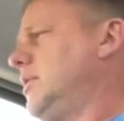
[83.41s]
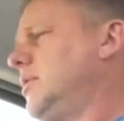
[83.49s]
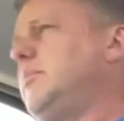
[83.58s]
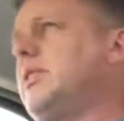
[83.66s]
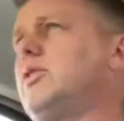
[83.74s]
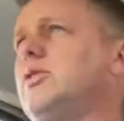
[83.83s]

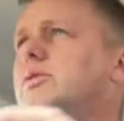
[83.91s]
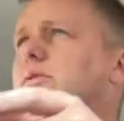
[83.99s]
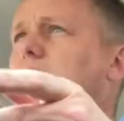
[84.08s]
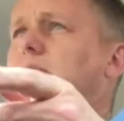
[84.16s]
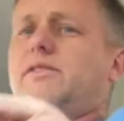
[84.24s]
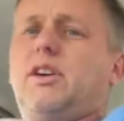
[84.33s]
Because
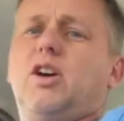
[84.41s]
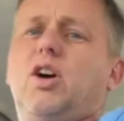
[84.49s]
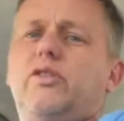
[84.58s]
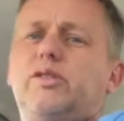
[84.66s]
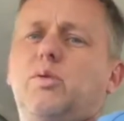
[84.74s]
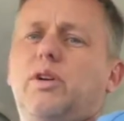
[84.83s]
if the car
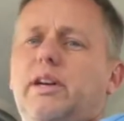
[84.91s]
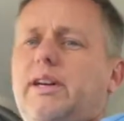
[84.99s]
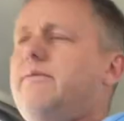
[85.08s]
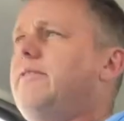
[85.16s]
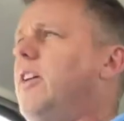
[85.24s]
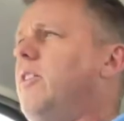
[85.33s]
is working
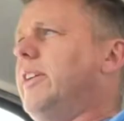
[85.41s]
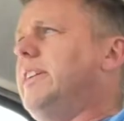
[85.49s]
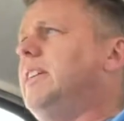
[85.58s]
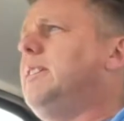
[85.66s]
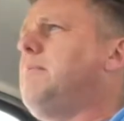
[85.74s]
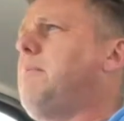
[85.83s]

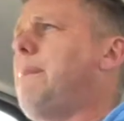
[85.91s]
fine,